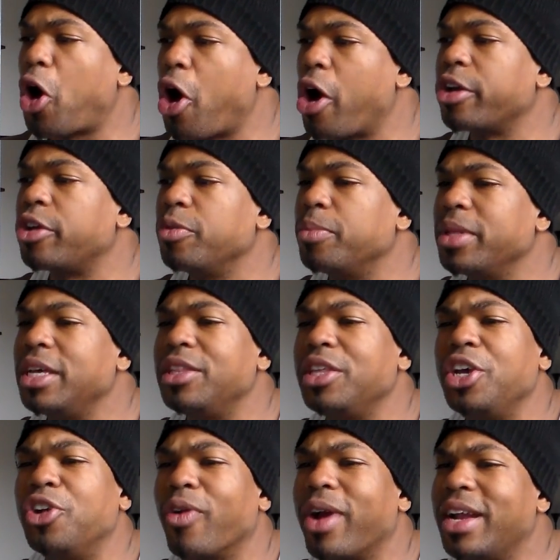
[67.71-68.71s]
arguably
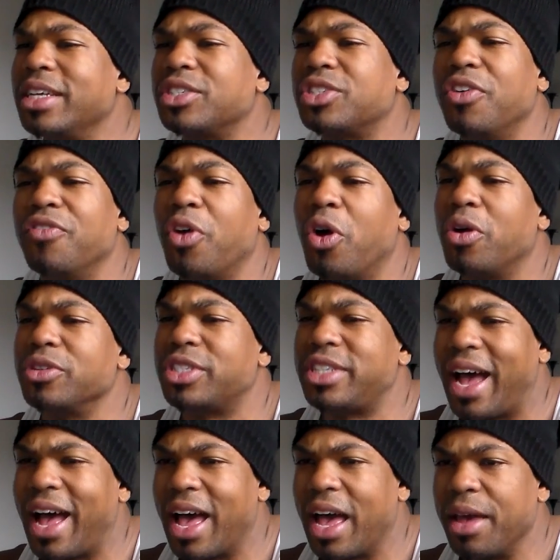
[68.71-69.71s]
the greatest of all
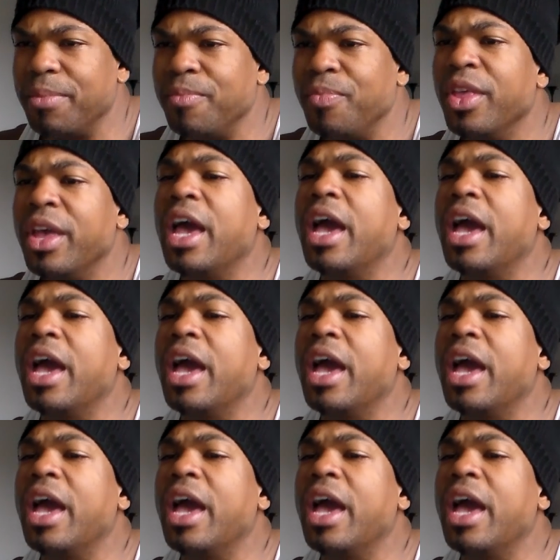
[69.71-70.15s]
time.